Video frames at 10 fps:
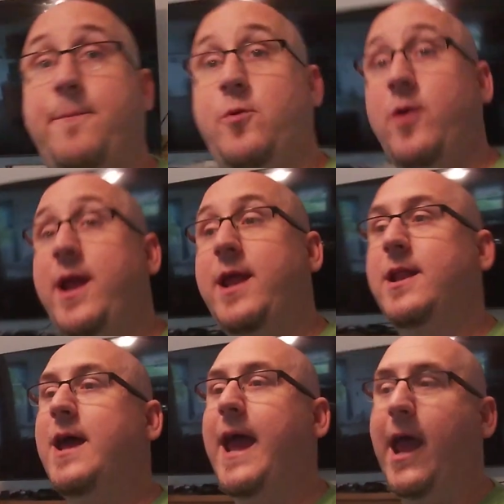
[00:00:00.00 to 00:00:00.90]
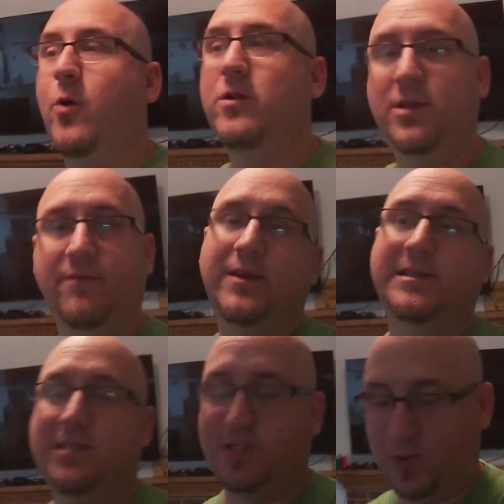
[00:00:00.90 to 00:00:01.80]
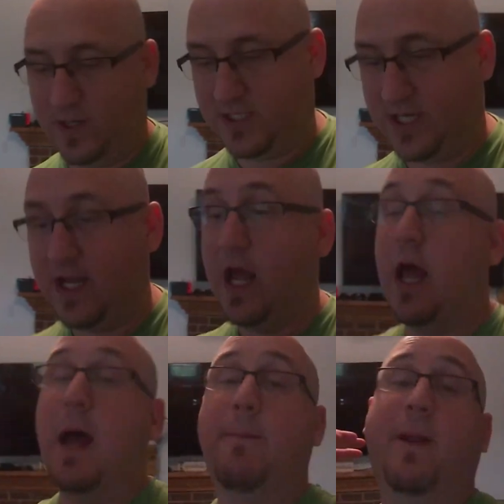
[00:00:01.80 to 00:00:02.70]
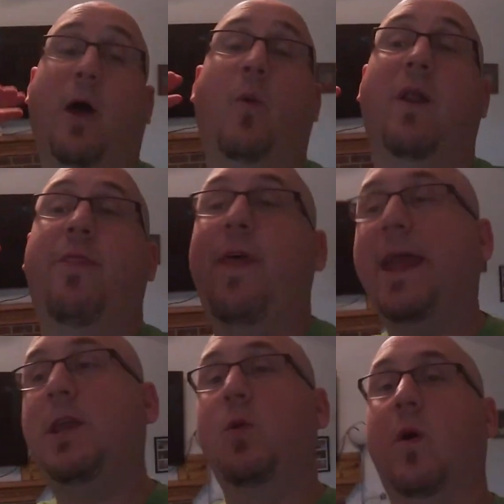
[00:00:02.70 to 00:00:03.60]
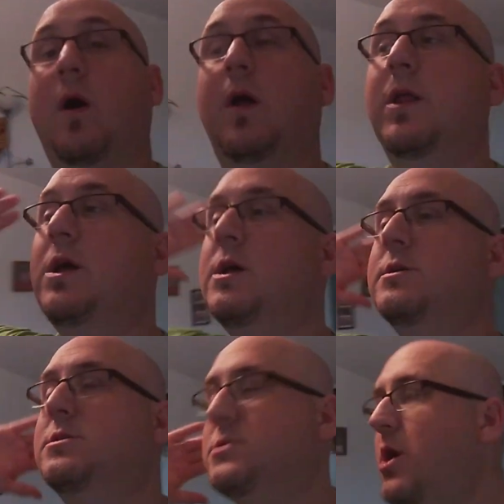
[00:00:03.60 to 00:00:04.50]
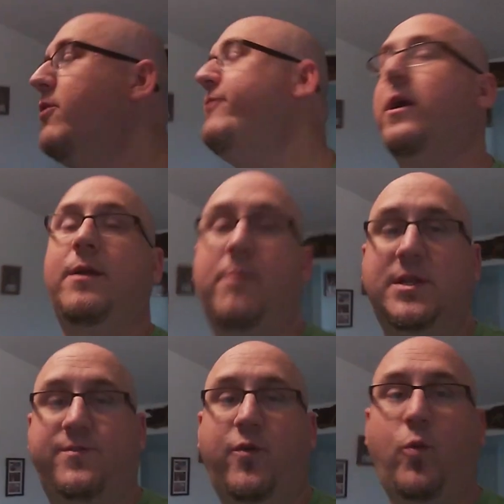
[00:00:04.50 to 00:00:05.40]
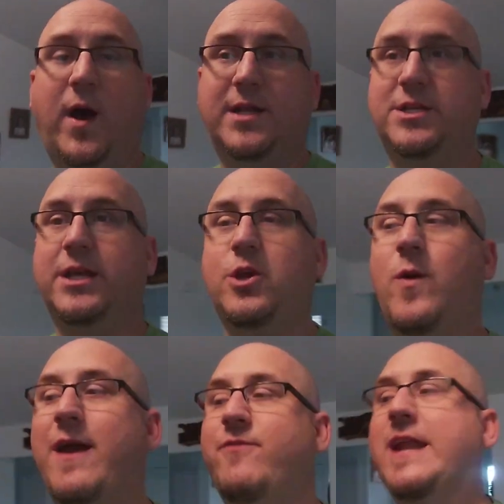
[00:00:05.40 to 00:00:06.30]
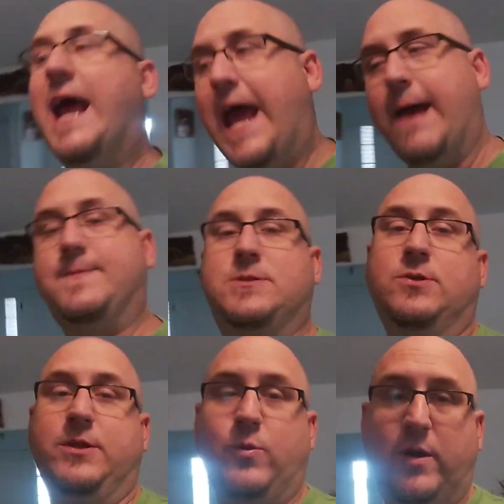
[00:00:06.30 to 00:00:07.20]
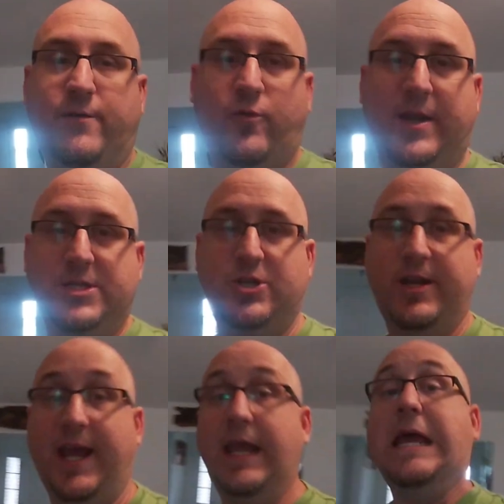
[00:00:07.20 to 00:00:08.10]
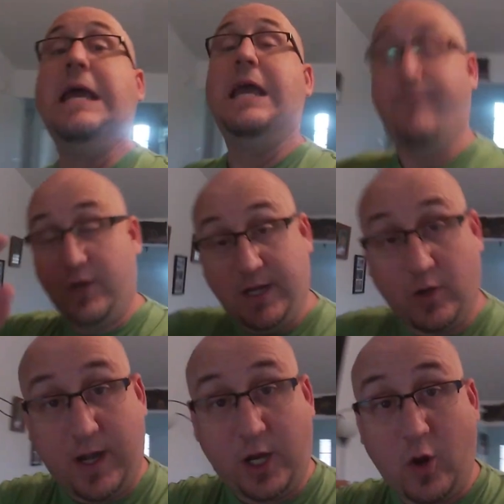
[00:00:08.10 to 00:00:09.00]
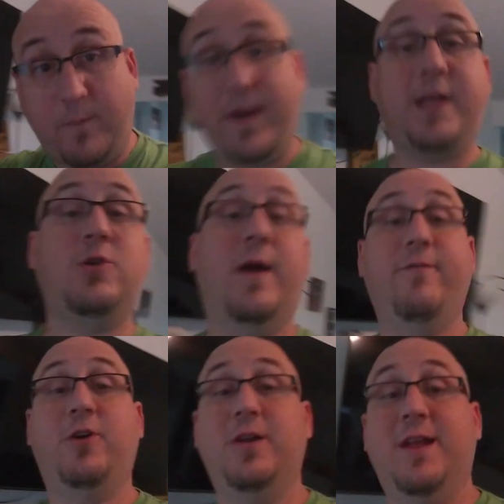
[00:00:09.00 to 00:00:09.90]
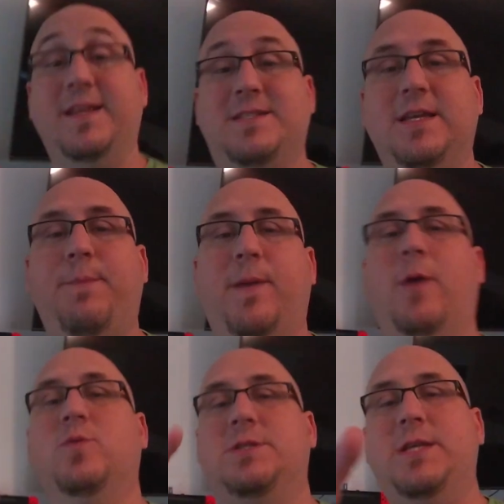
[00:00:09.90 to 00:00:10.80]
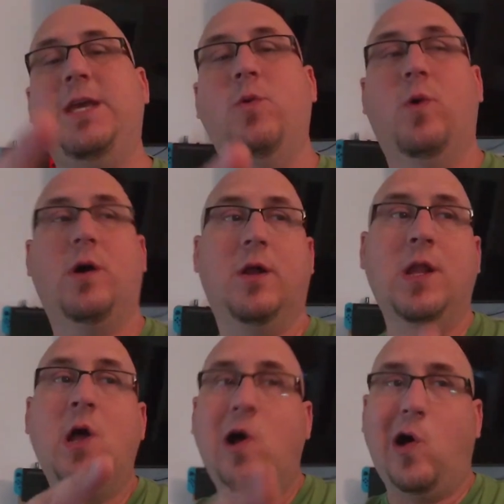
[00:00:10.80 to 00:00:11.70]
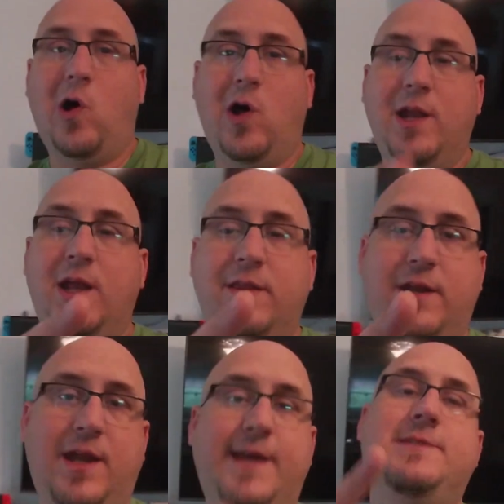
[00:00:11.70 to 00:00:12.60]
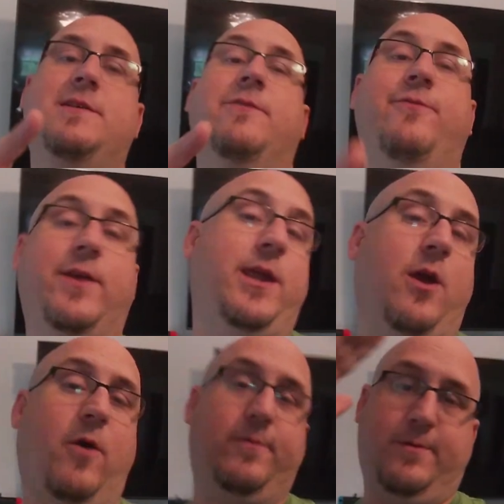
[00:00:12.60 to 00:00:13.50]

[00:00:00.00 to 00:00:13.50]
upgrade our living situation. But I want to thank you all so very much for watching. You have an absolutely wonderful rest of your day. If you're getting ready to go to bed, you have a good night's sleep, and I will see you all on the next video.